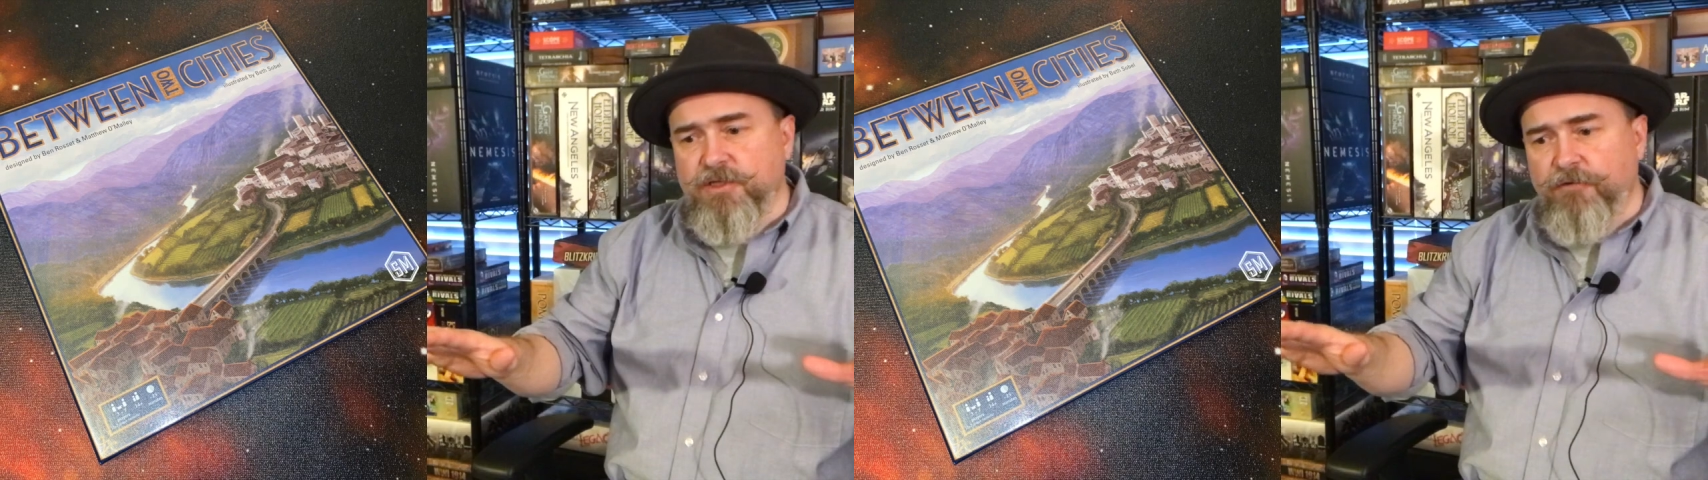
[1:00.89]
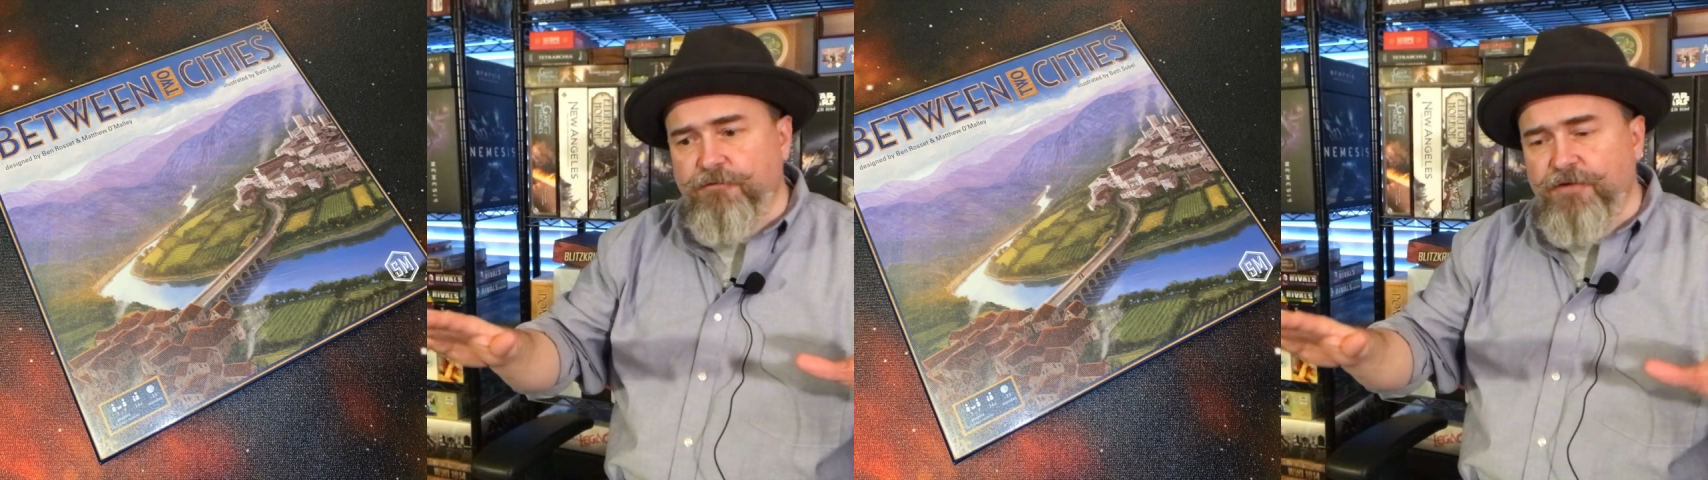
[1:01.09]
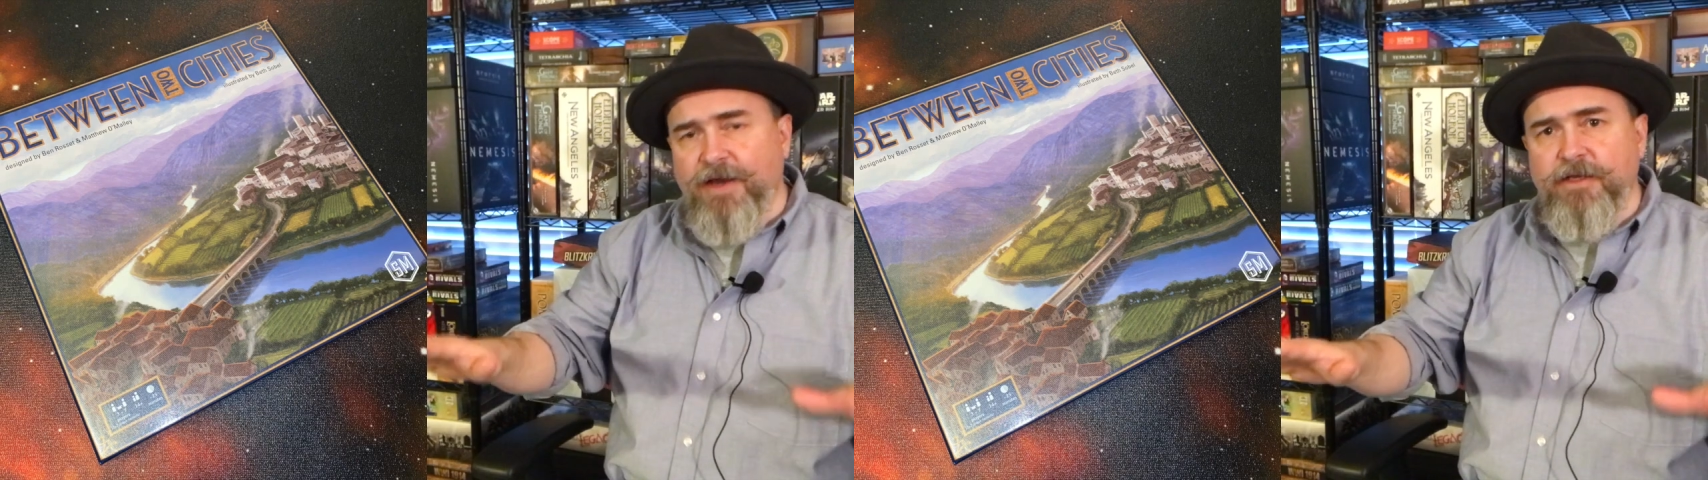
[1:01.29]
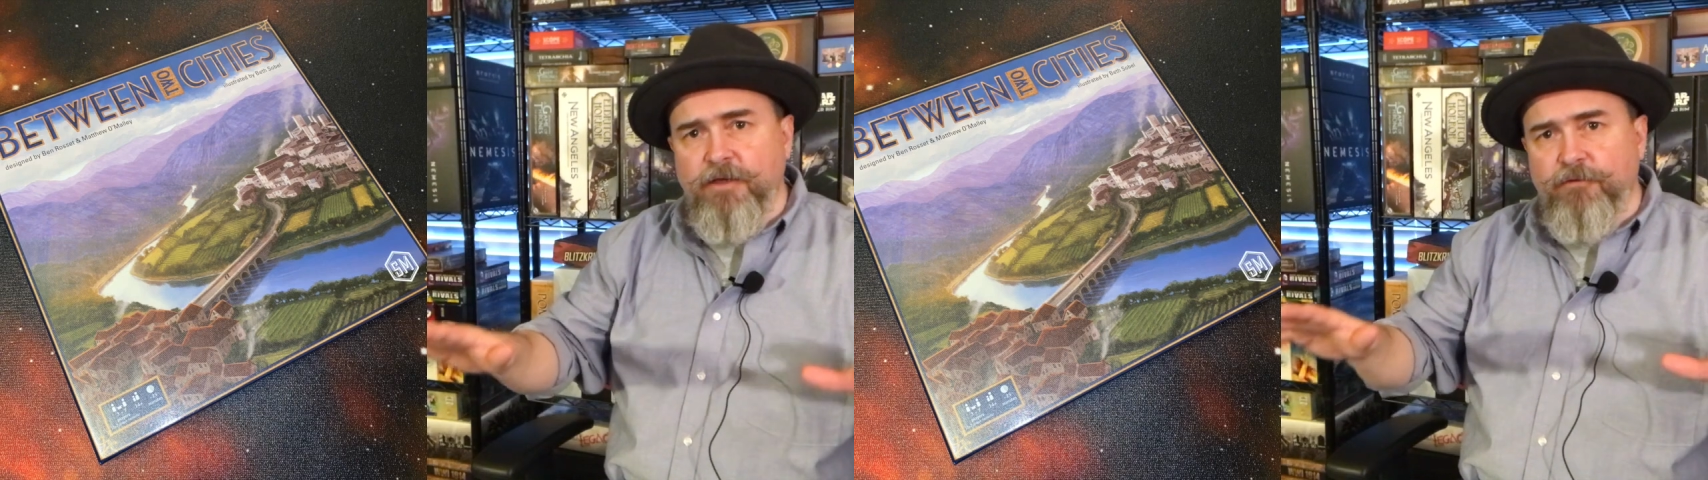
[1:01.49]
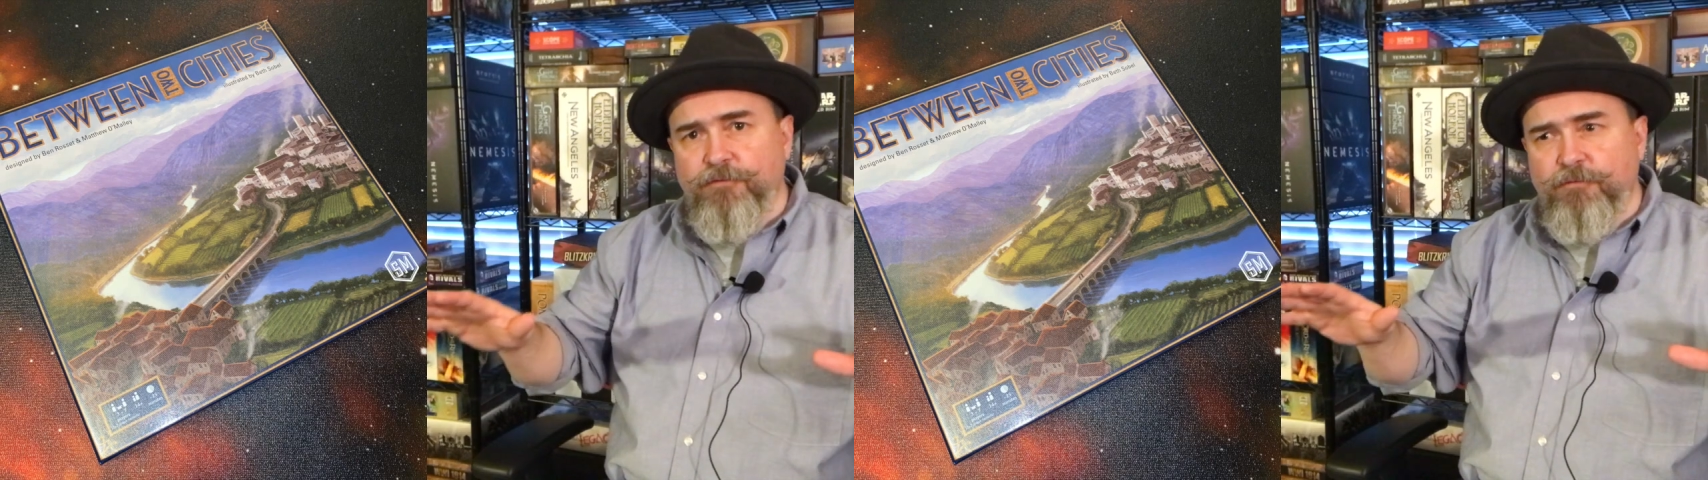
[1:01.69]

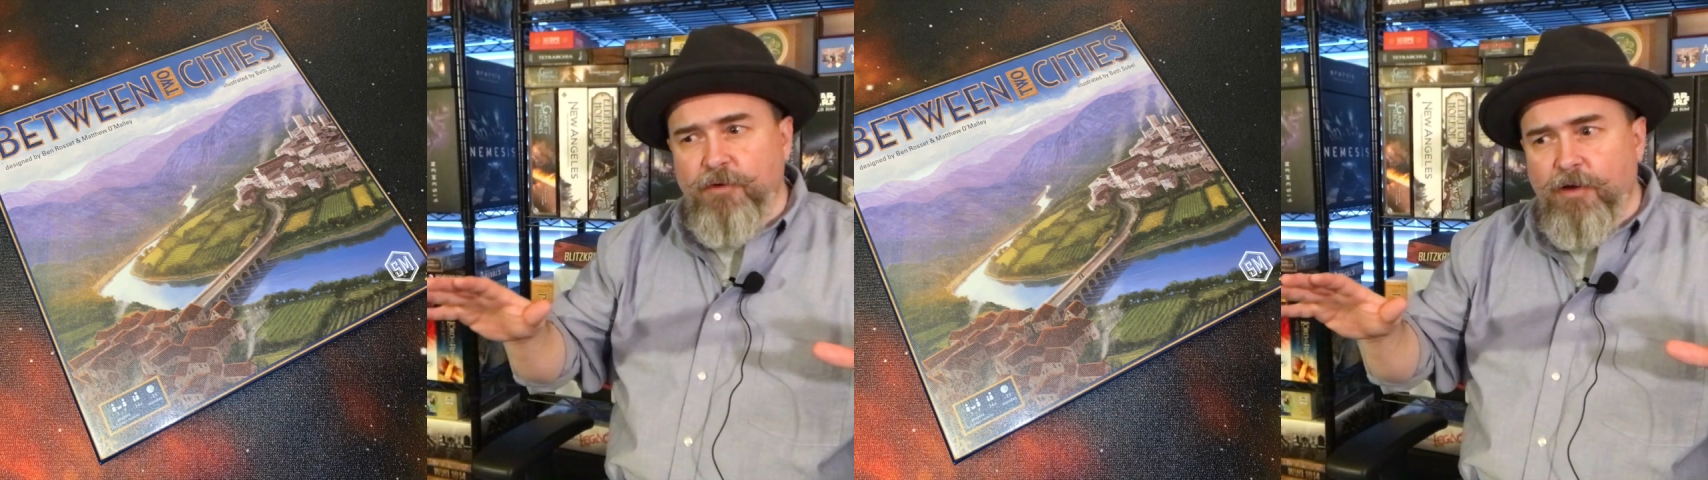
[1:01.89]
effective